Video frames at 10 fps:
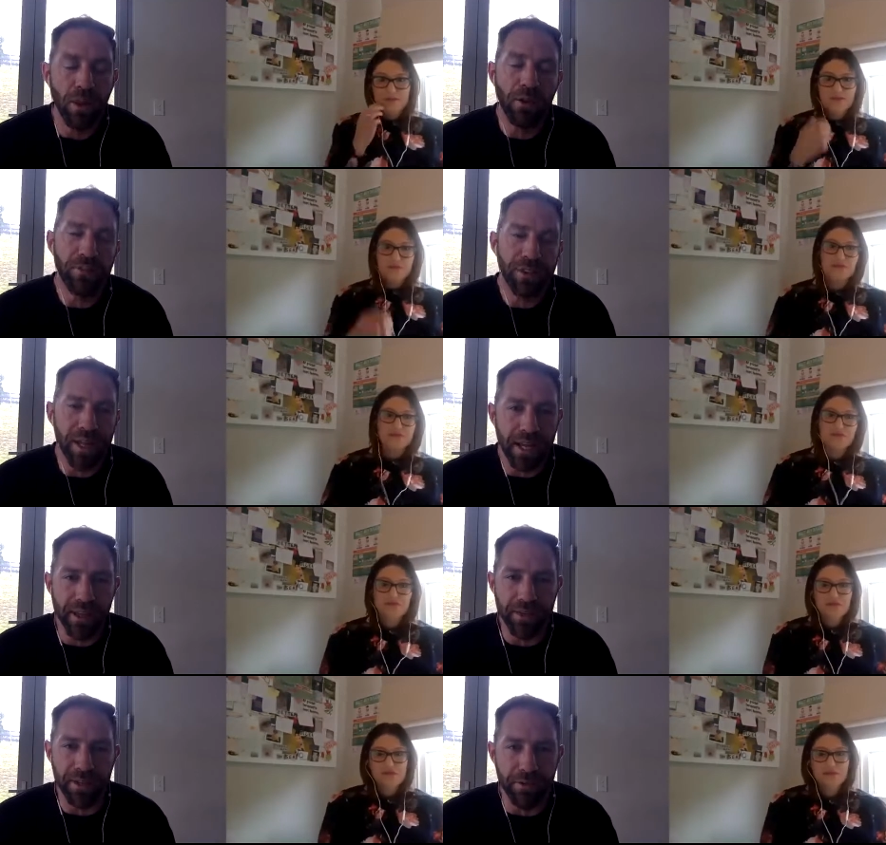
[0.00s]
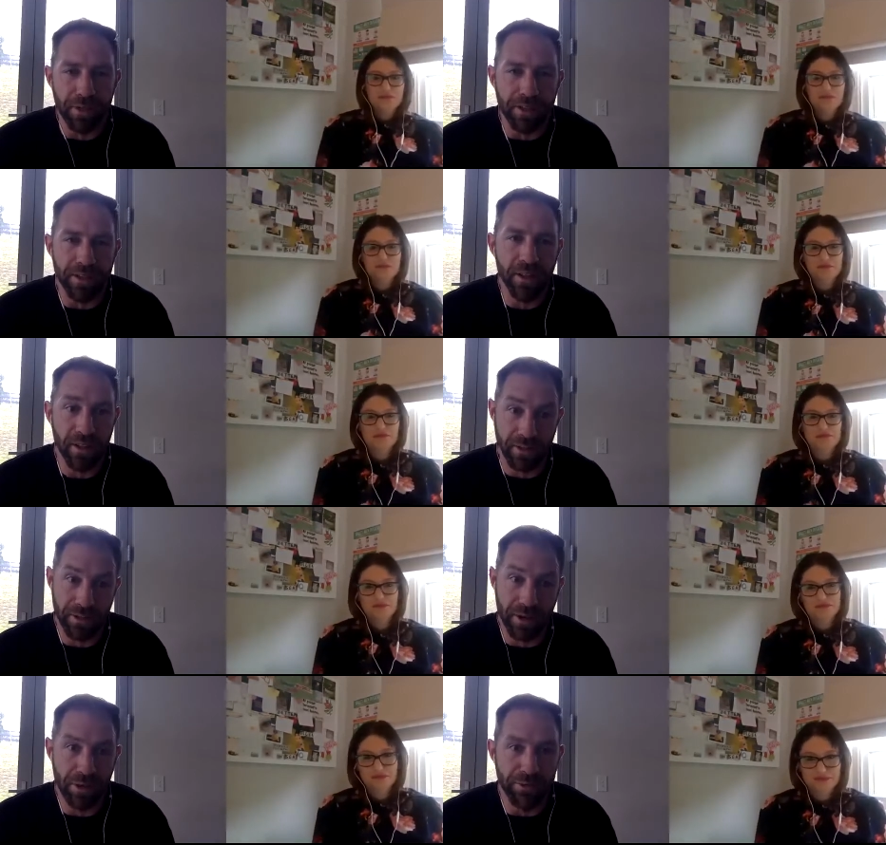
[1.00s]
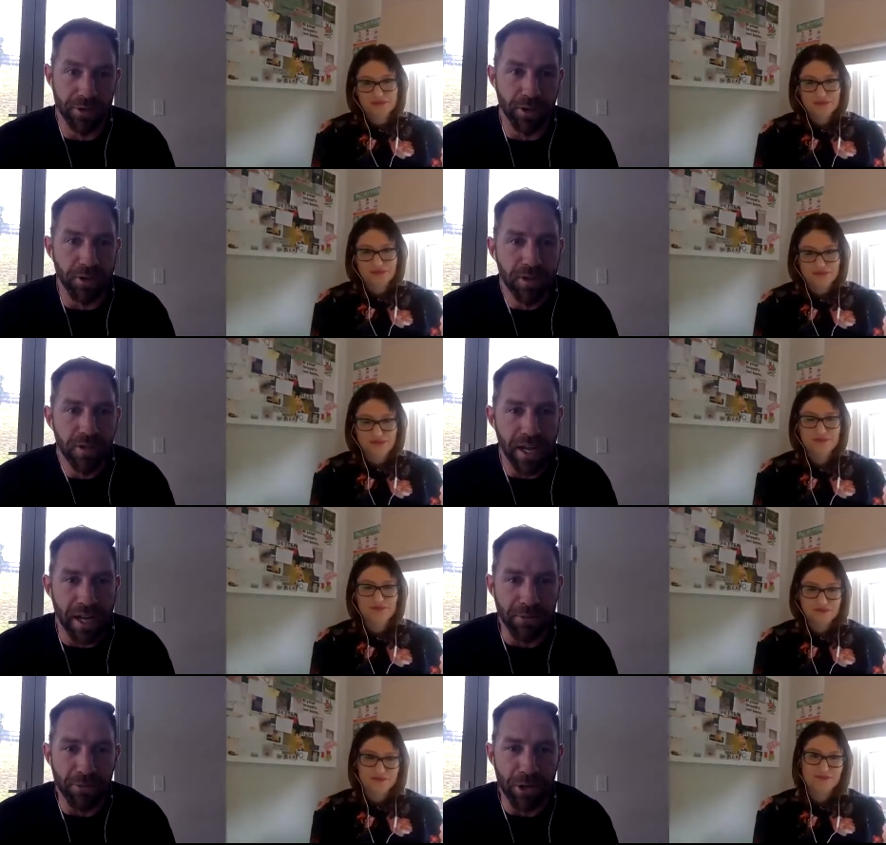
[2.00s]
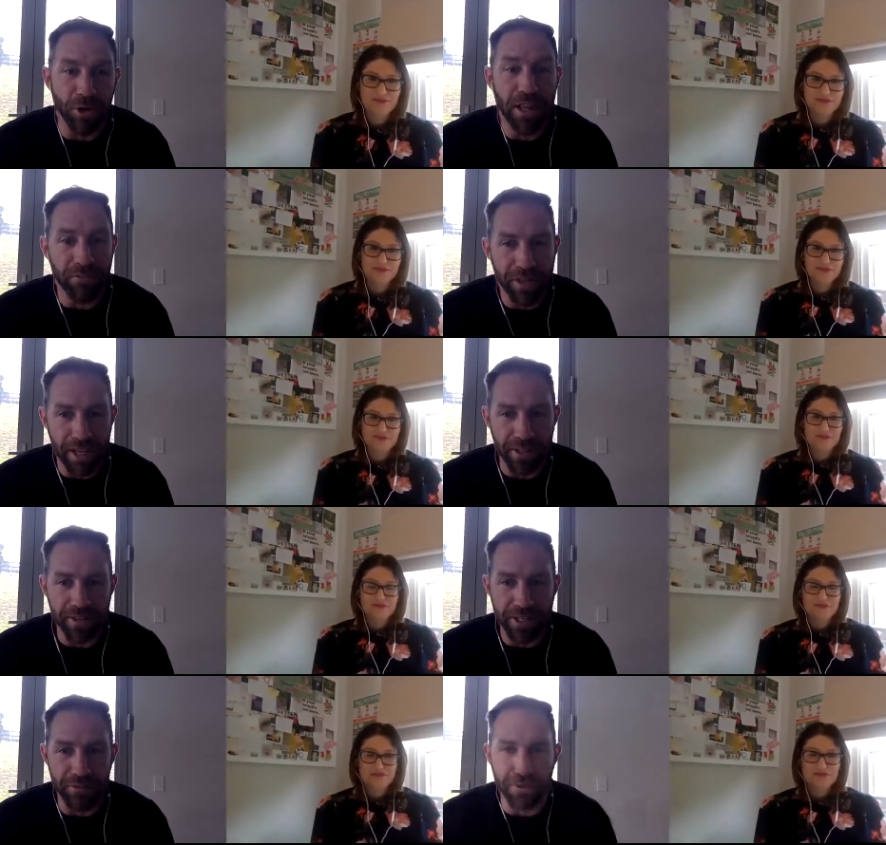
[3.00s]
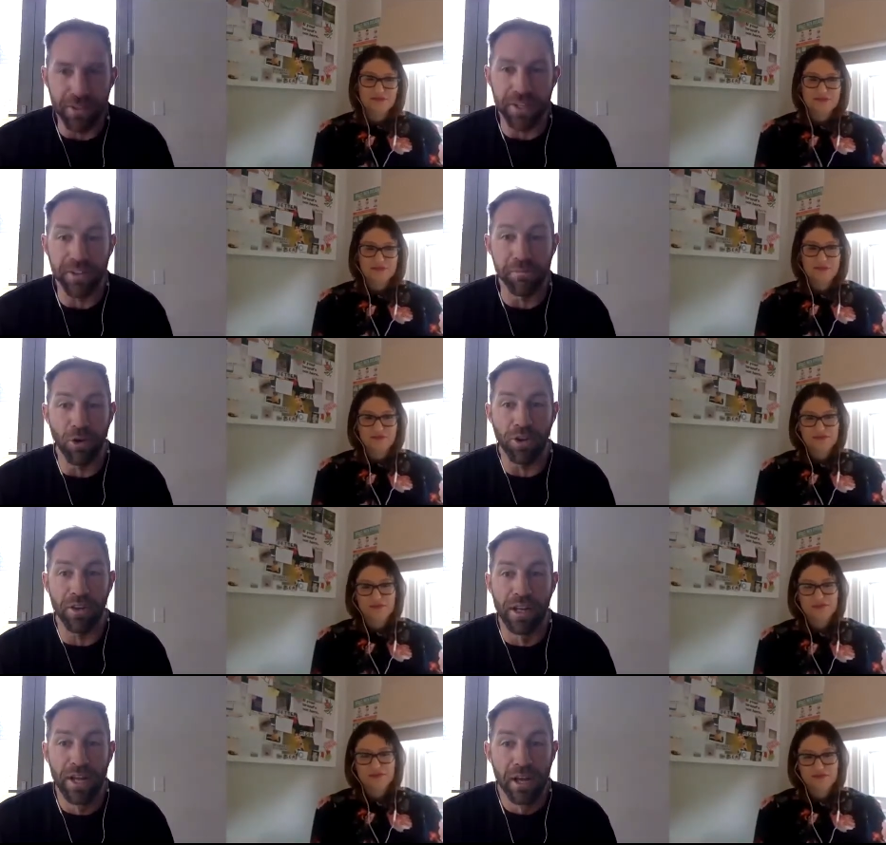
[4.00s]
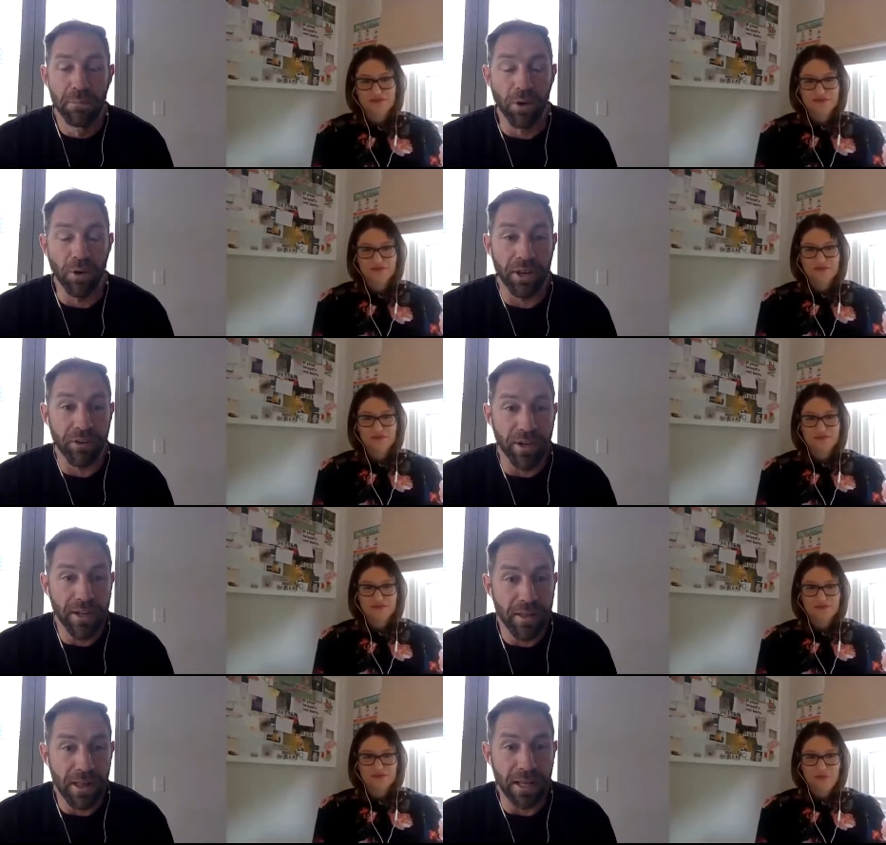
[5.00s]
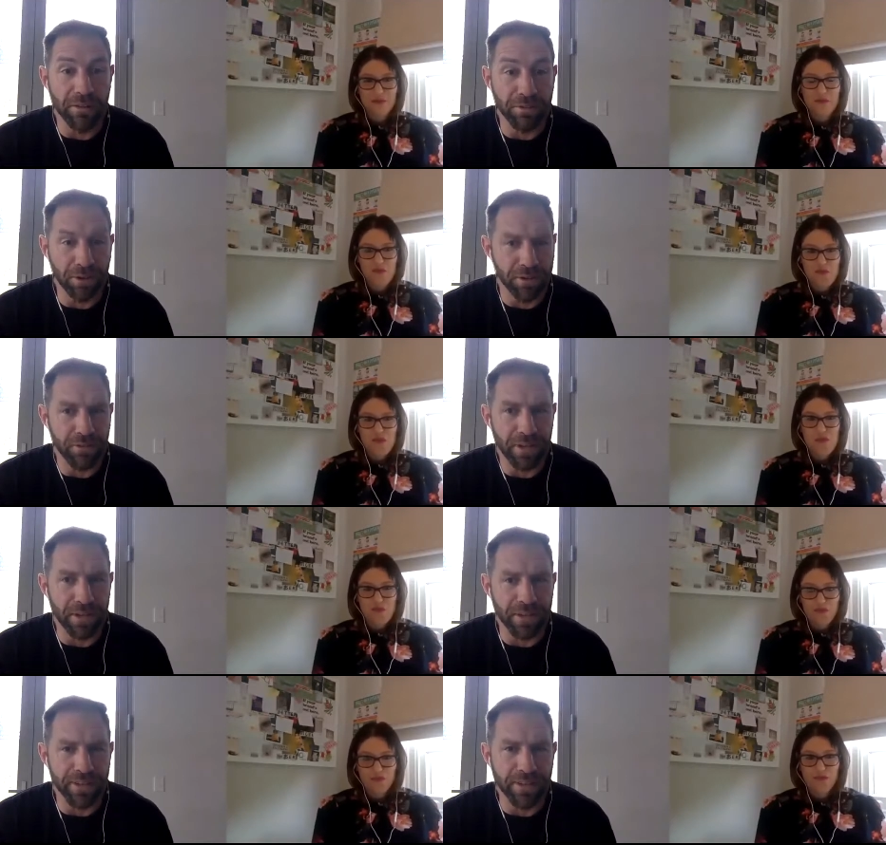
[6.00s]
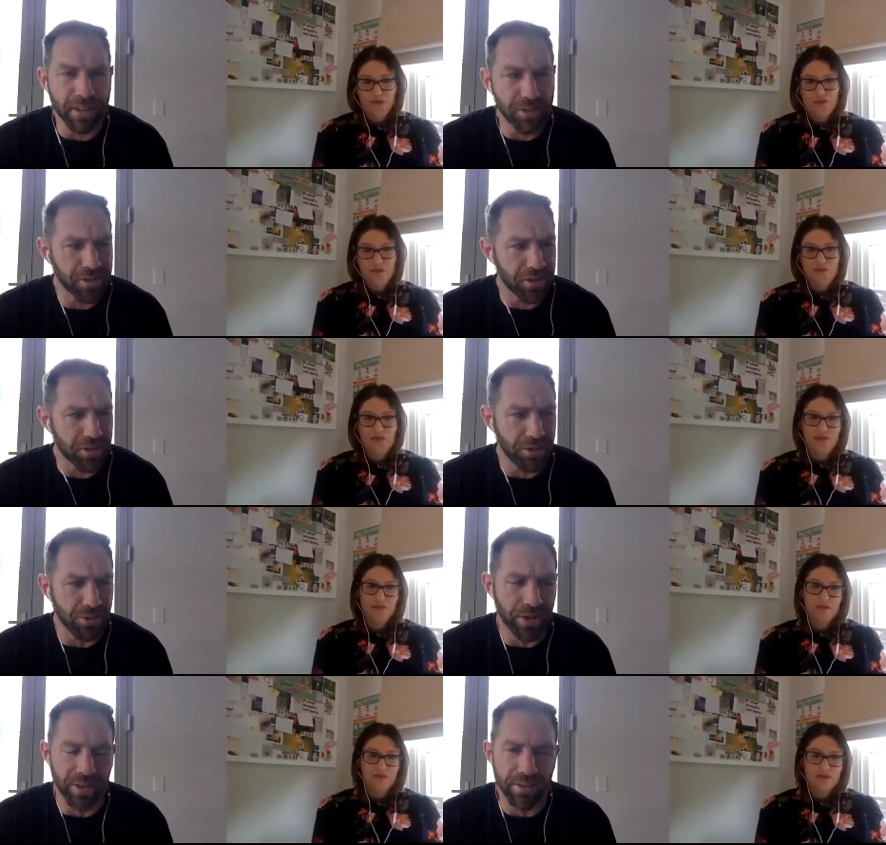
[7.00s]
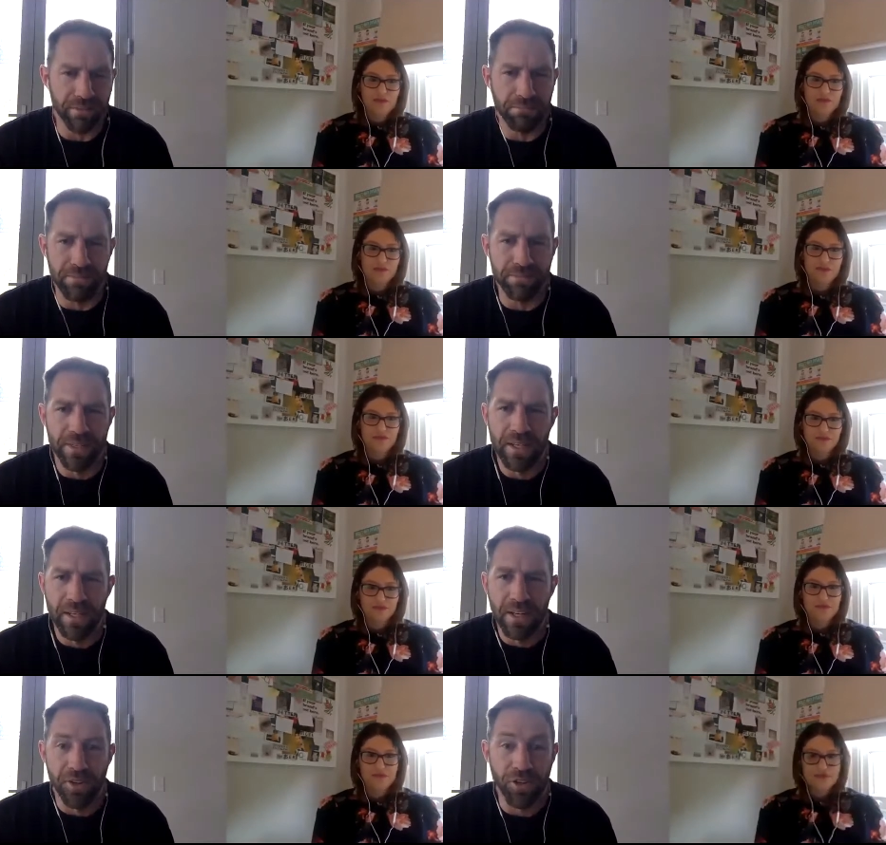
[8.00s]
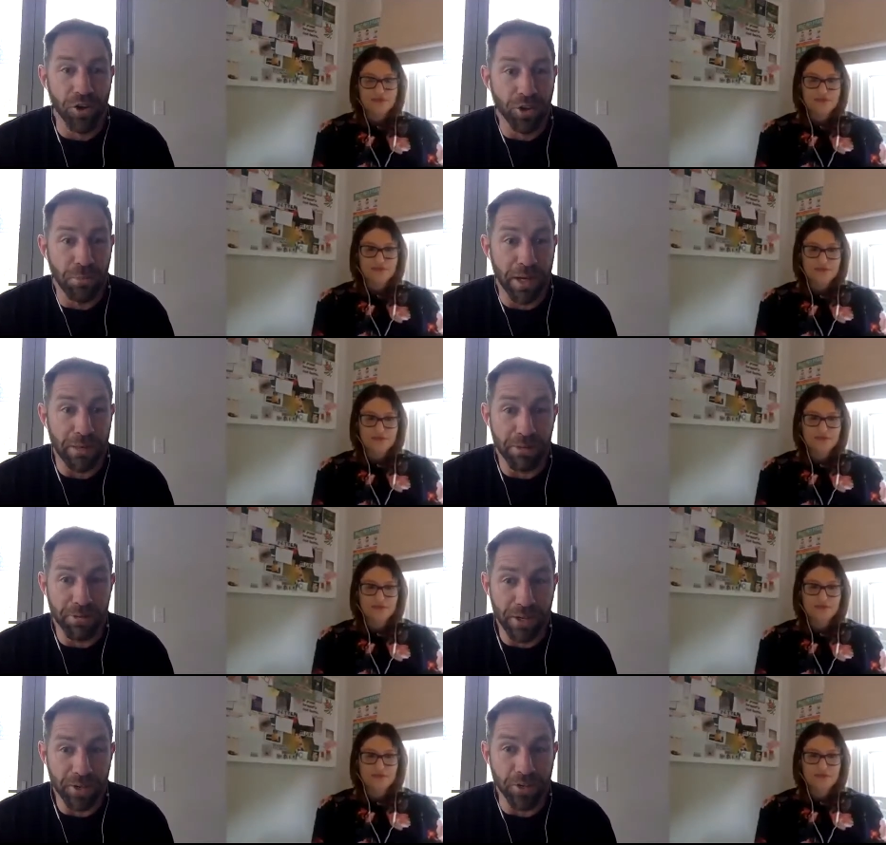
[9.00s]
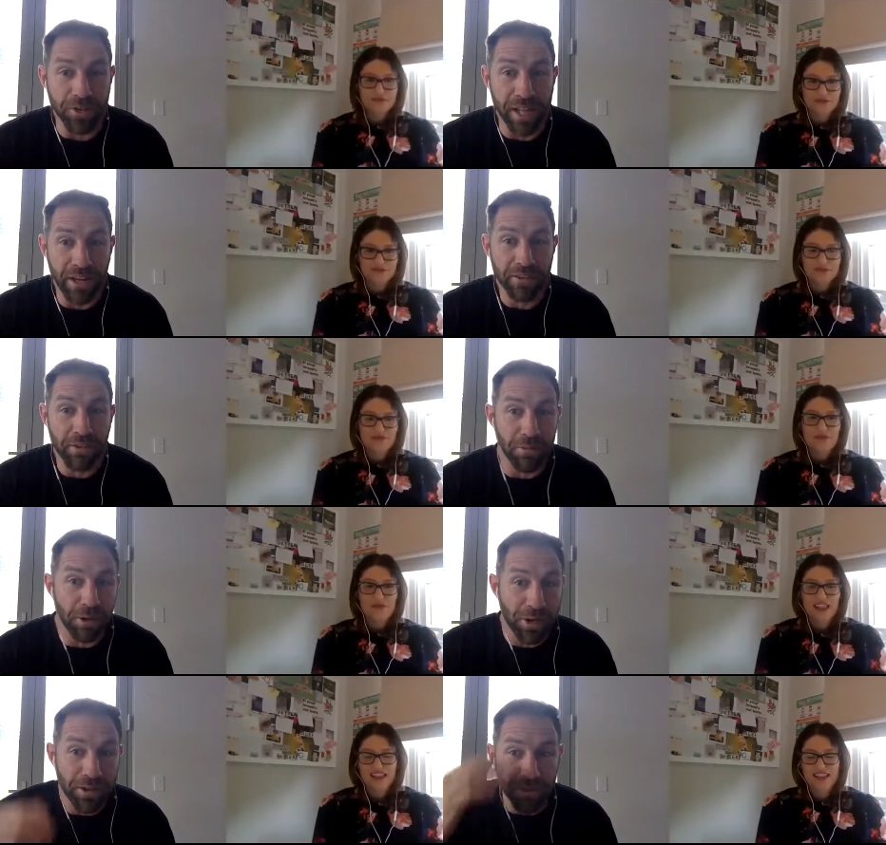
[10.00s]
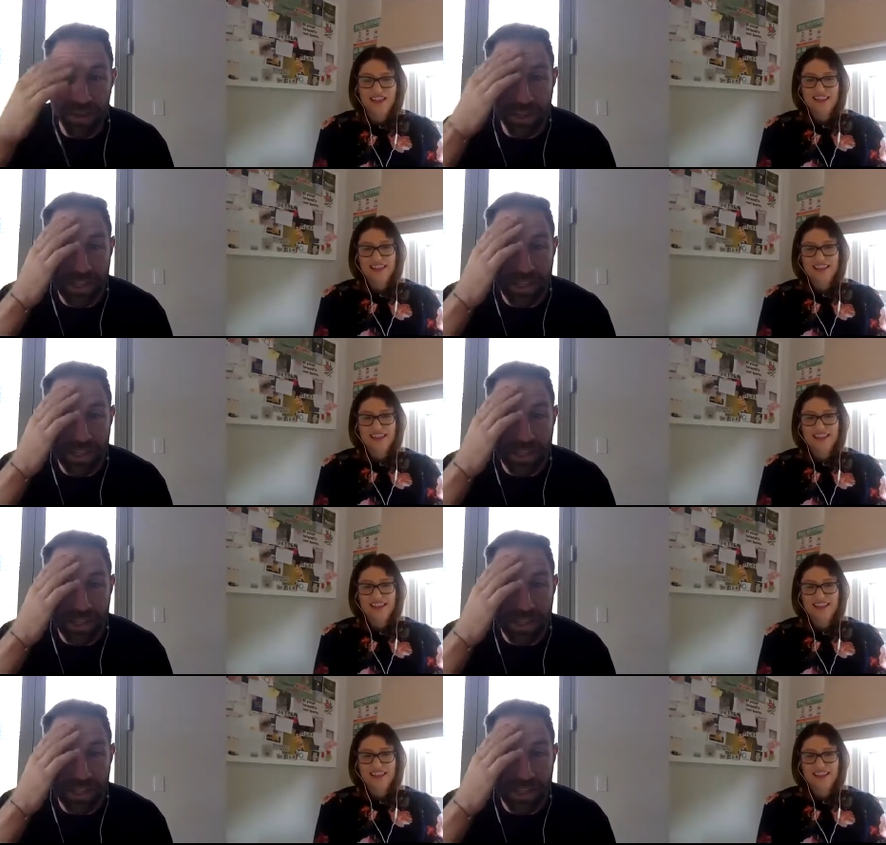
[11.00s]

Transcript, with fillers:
Speaker 1: obviously, taking a selfie. Let, us grab our phone. Um, we all love taking selfies. It's the modern modern era. Um, the phones are fantastic. Just got a new one, and shows all my imperfections now, all my wrinkles that are